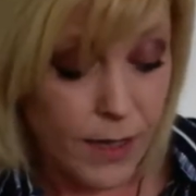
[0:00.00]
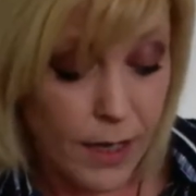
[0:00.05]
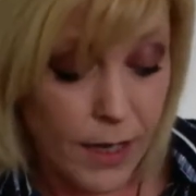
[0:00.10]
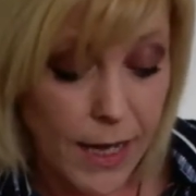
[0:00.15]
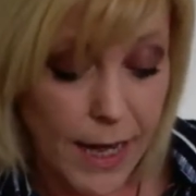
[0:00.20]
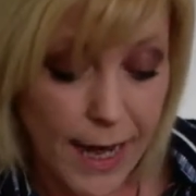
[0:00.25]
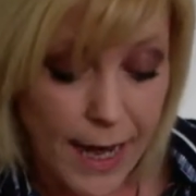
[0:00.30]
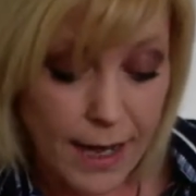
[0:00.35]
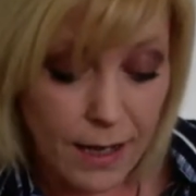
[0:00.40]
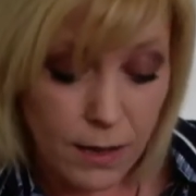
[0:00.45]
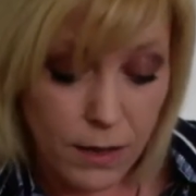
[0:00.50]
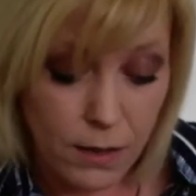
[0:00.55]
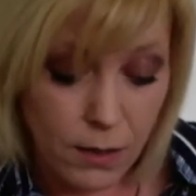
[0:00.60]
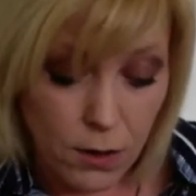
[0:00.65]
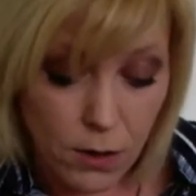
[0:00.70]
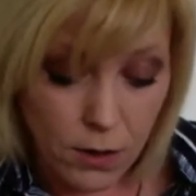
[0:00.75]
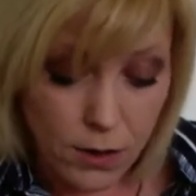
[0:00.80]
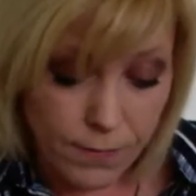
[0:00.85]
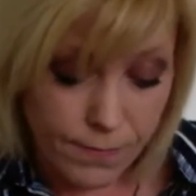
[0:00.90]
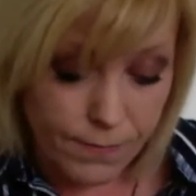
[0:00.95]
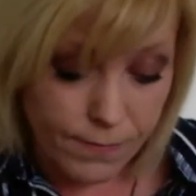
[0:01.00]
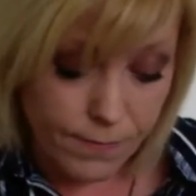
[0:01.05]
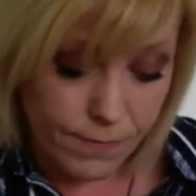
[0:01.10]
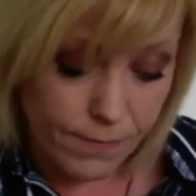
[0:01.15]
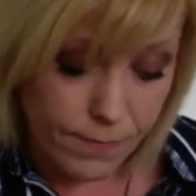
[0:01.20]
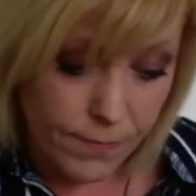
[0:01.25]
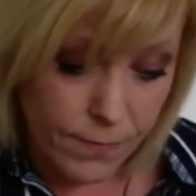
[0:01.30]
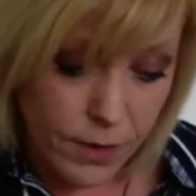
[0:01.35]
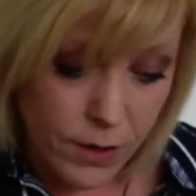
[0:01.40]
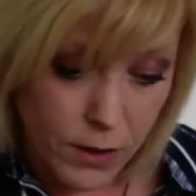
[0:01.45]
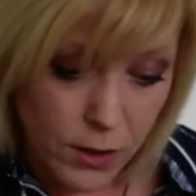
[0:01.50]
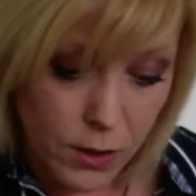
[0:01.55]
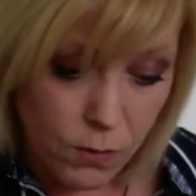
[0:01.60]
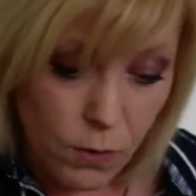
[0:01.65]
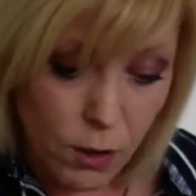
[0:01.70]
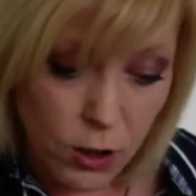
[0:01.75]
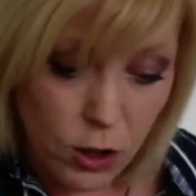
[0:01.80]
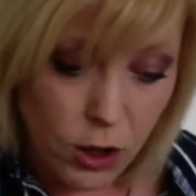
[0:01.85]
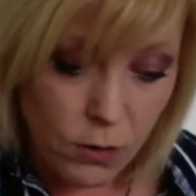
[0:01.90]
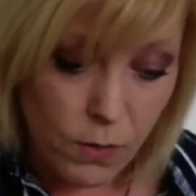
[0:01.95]
Yeah, look,
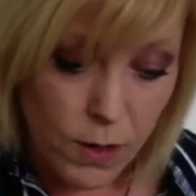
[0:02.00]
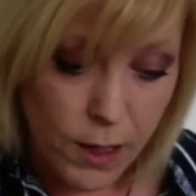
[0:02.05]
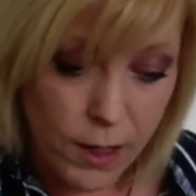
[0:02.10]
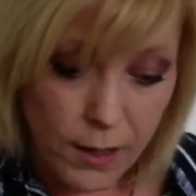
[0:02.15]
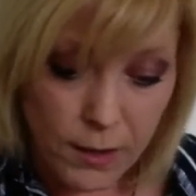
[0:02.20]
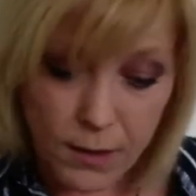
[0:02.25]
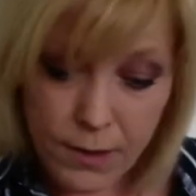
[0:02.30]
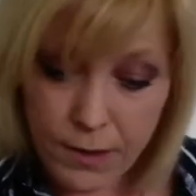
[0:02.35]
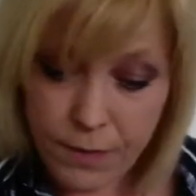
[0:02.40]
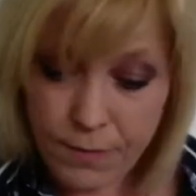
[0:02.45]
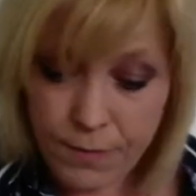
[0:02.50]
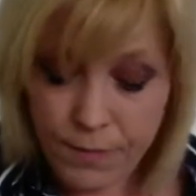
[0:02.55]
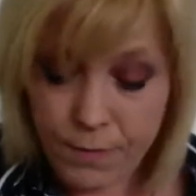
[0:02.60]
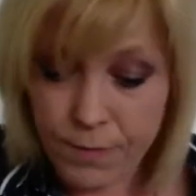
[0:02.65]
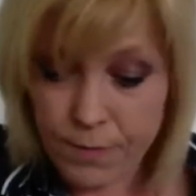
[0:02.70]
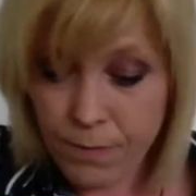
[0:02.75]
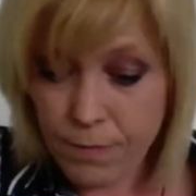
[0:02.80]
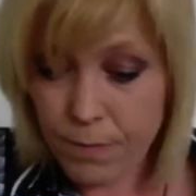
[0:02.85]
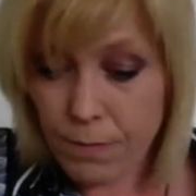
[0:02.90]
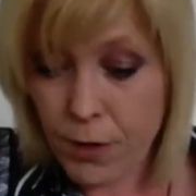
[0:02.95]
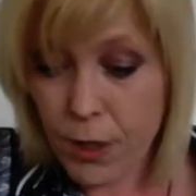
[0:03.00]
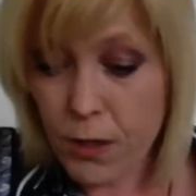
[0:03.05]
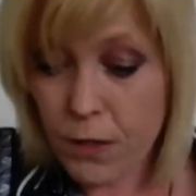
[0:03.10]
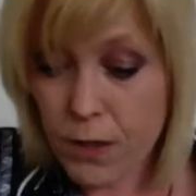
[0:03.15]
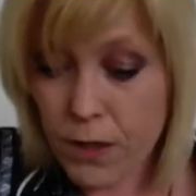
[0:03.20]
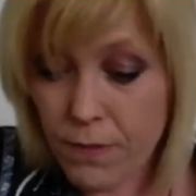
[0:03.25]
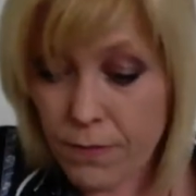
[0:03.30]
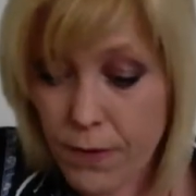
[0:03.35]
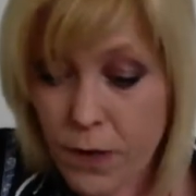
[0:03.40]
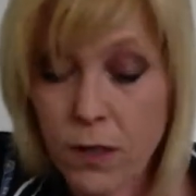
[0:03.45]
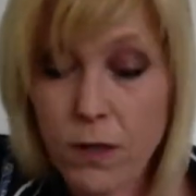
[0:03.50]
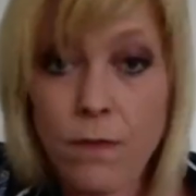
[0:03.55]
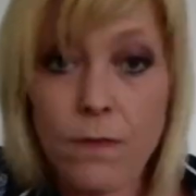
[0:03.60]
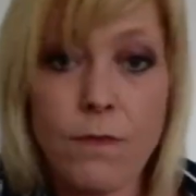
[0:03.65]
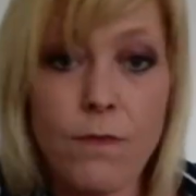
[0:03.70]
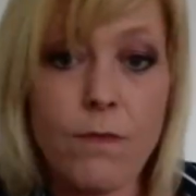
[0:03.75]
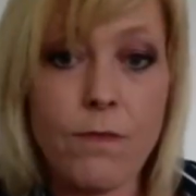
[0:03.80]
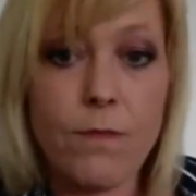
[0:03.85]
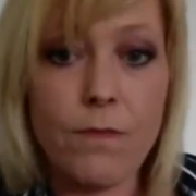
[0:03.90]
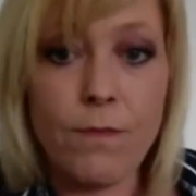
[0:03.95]
towards your world. Beautiful.
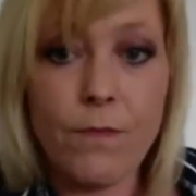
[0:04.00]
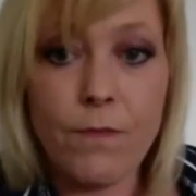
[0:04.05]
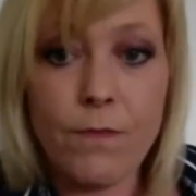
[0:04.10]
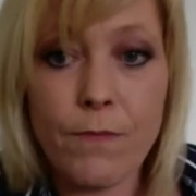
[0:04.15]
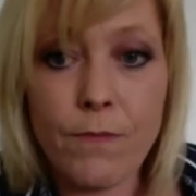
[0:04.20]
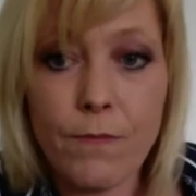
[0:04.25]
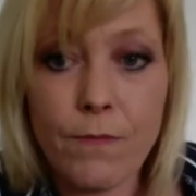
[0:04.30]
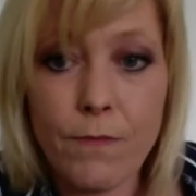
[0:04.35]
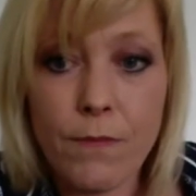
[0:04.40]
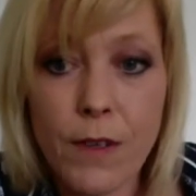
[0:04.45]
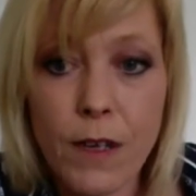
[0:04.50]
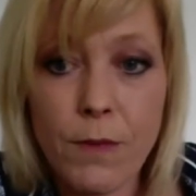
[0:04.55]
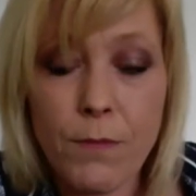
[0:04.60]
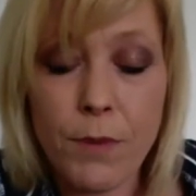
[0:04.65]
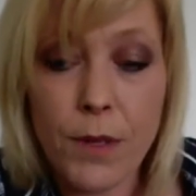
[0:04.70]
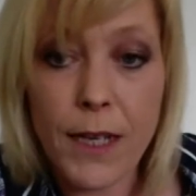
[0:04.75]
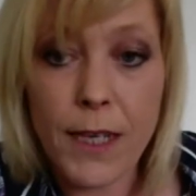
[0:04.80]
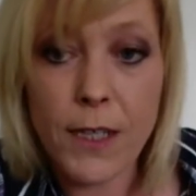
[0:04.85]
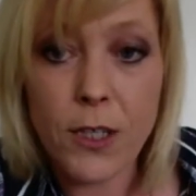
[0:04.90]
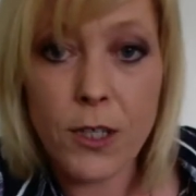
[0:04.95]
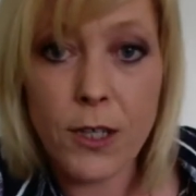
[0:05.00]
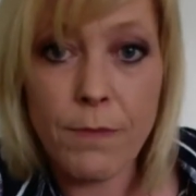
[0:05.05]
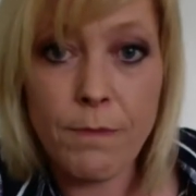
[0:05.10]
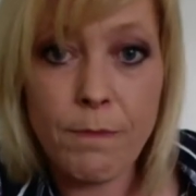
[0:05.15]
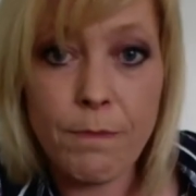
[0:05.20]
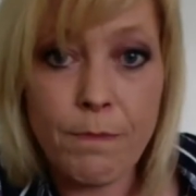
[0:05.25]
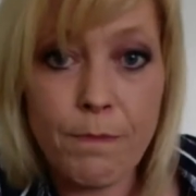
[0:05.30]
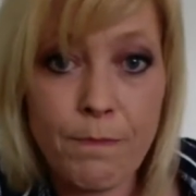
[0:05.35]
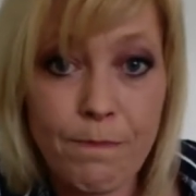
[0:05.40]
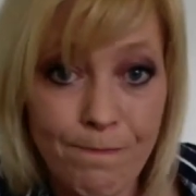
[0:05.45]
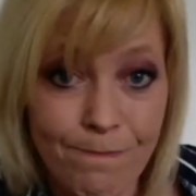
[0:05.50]
Completion.